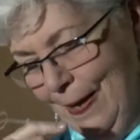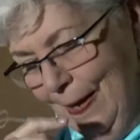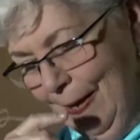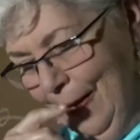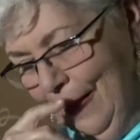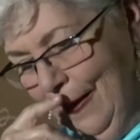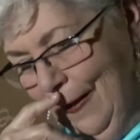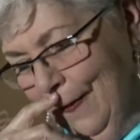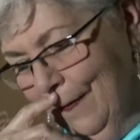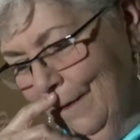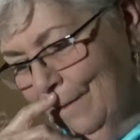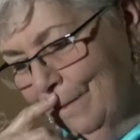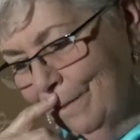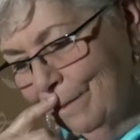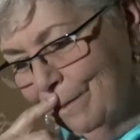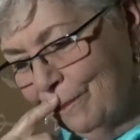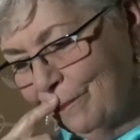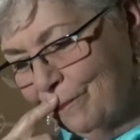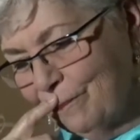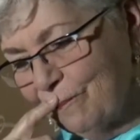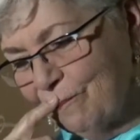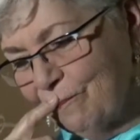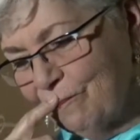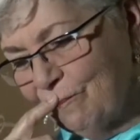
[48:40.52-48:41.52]
um,
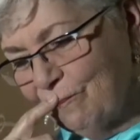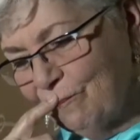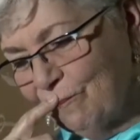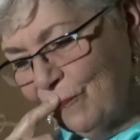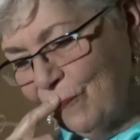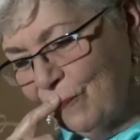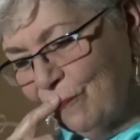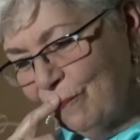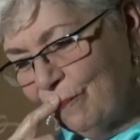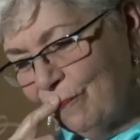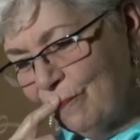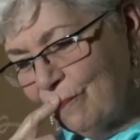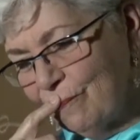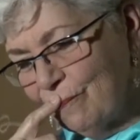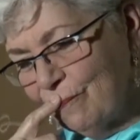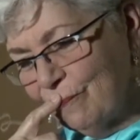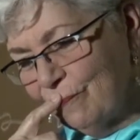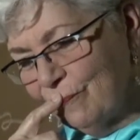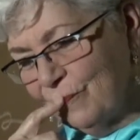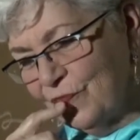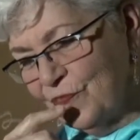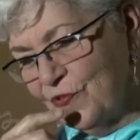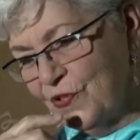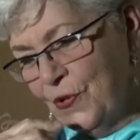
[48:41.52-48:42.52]

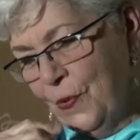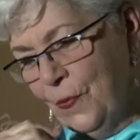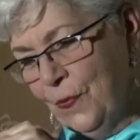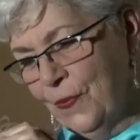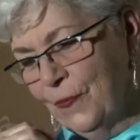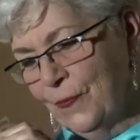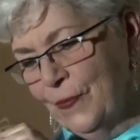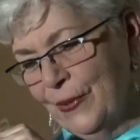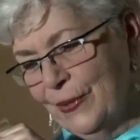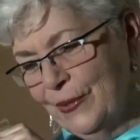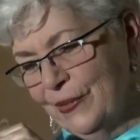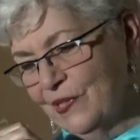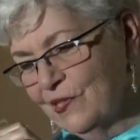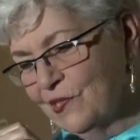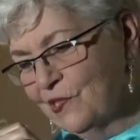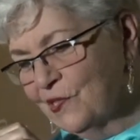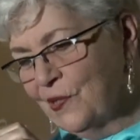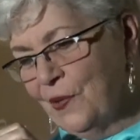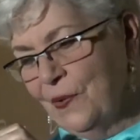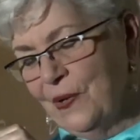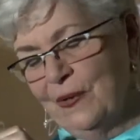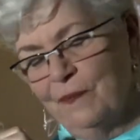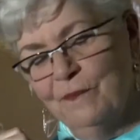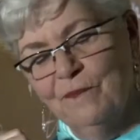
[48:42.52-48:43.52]
so,
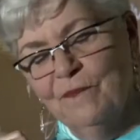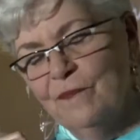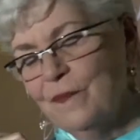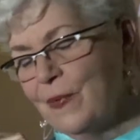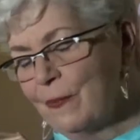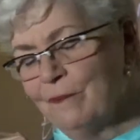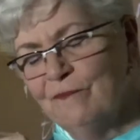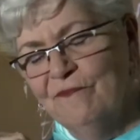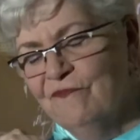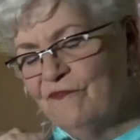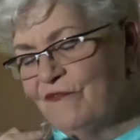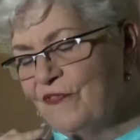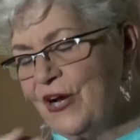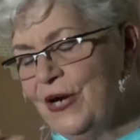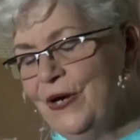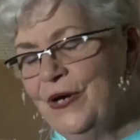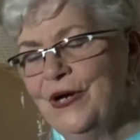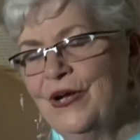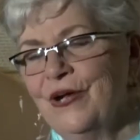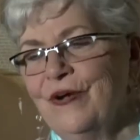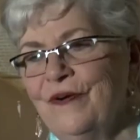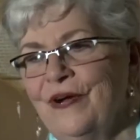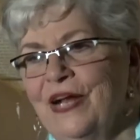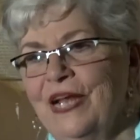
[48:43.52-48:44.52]
so I'm, I'm
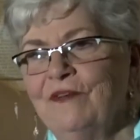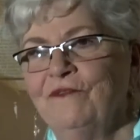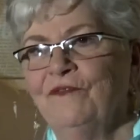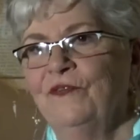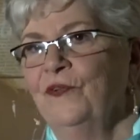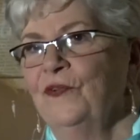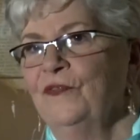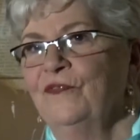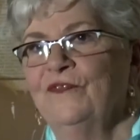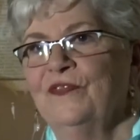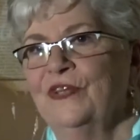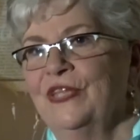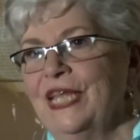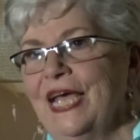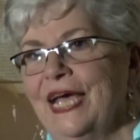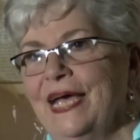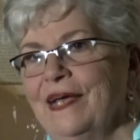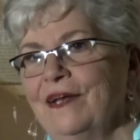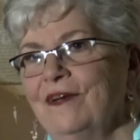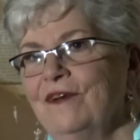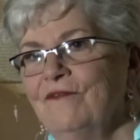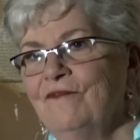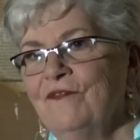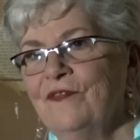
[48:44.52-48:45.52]
very grateful for
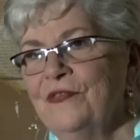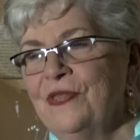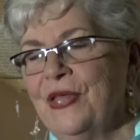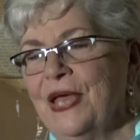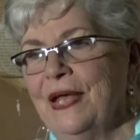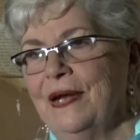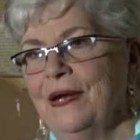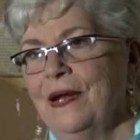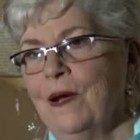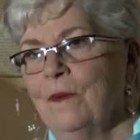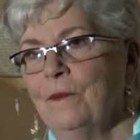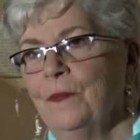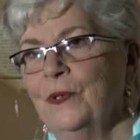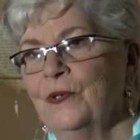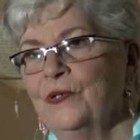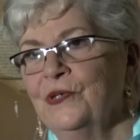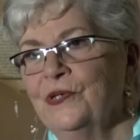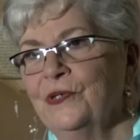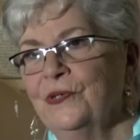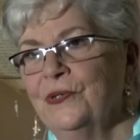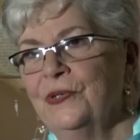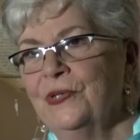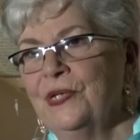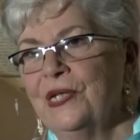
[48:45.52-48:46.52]
that, for that
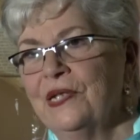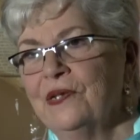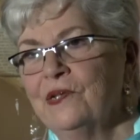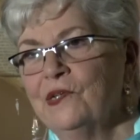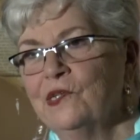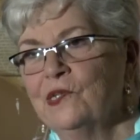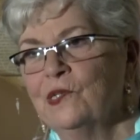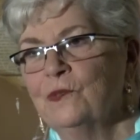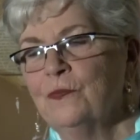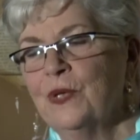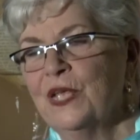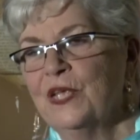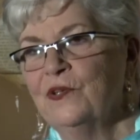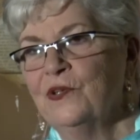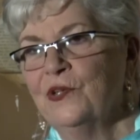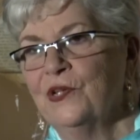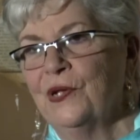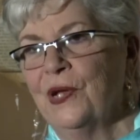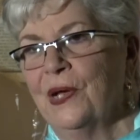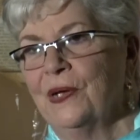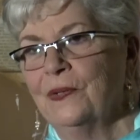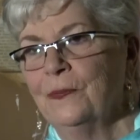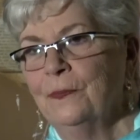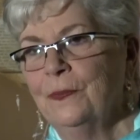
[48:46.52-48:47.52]
opportunity to speak to
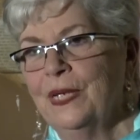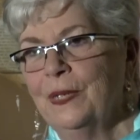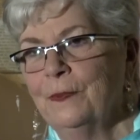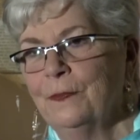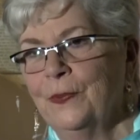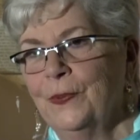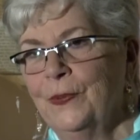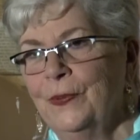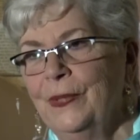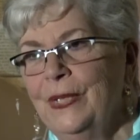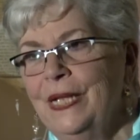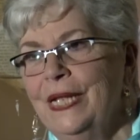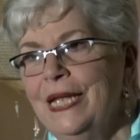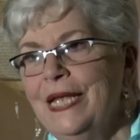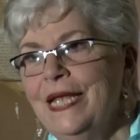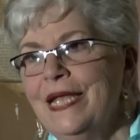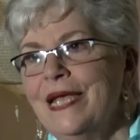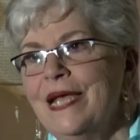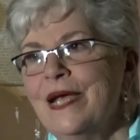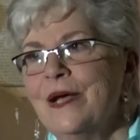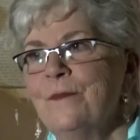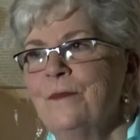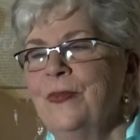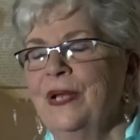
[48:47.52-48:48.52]
young people.
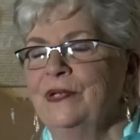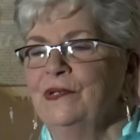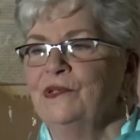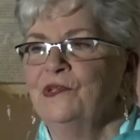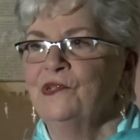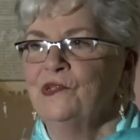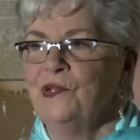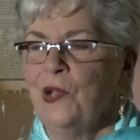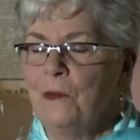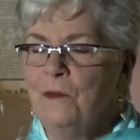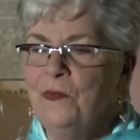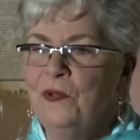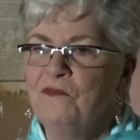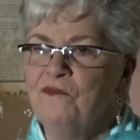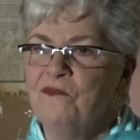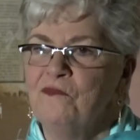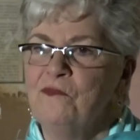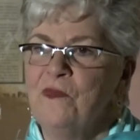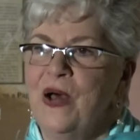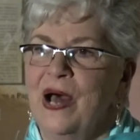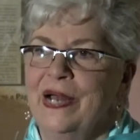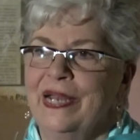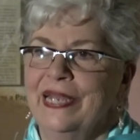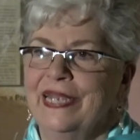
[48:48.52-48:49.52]
But some of
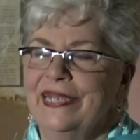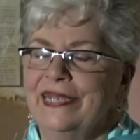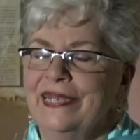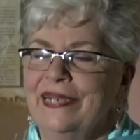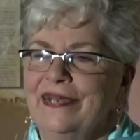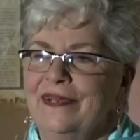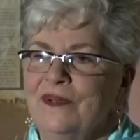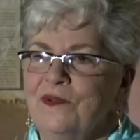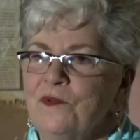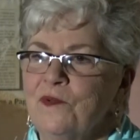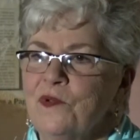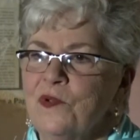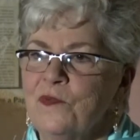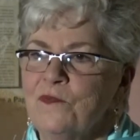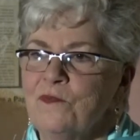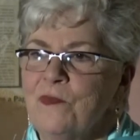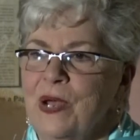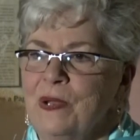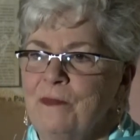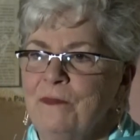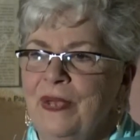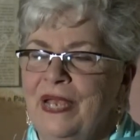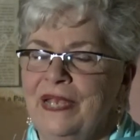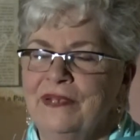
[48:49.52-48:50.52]
my, uh,
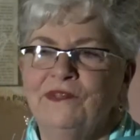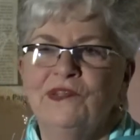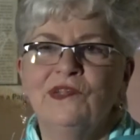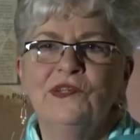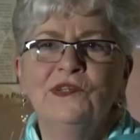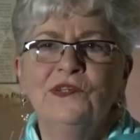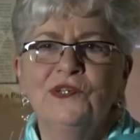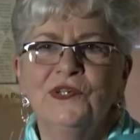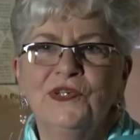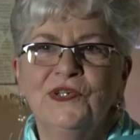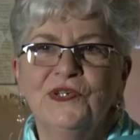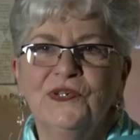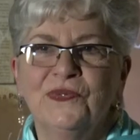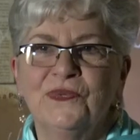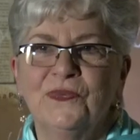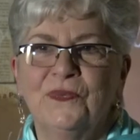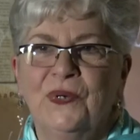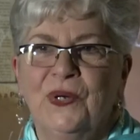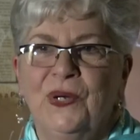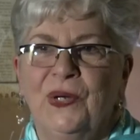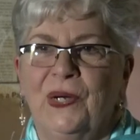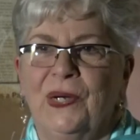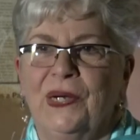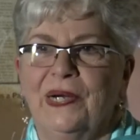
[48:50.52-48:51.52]
my messages
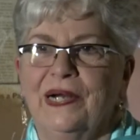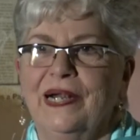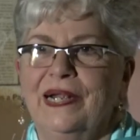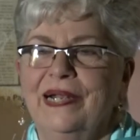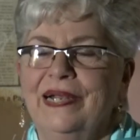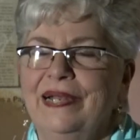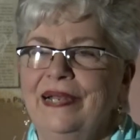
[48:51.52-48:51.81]
were